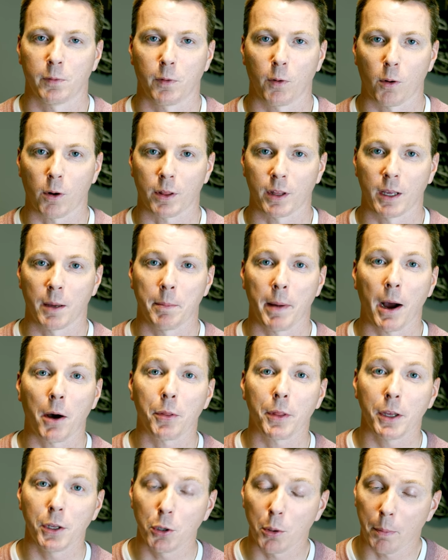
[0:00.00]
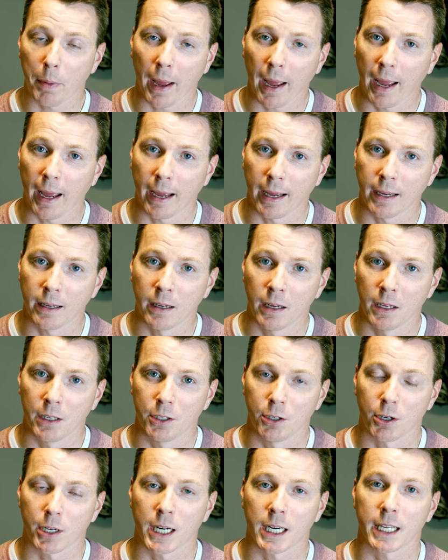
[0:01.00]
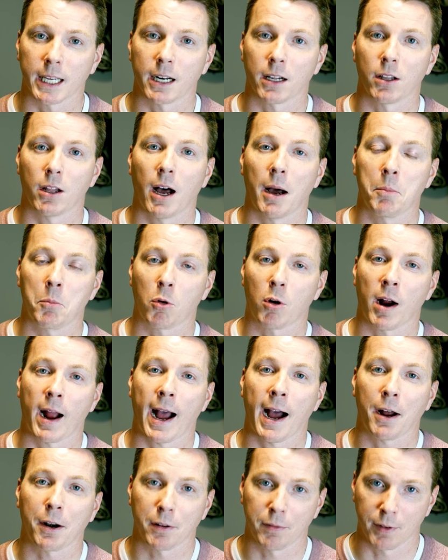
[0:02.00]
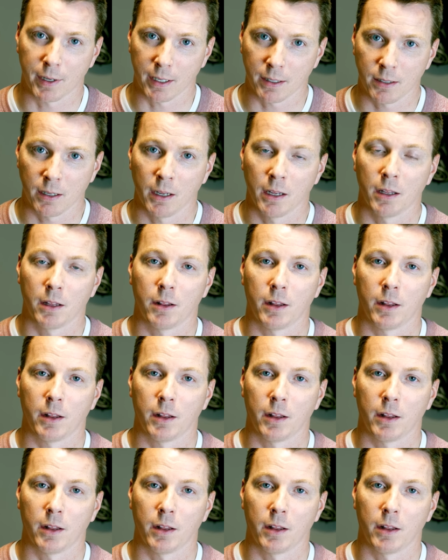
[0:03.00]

For the amount that you pay, you're going to get a lot more out of it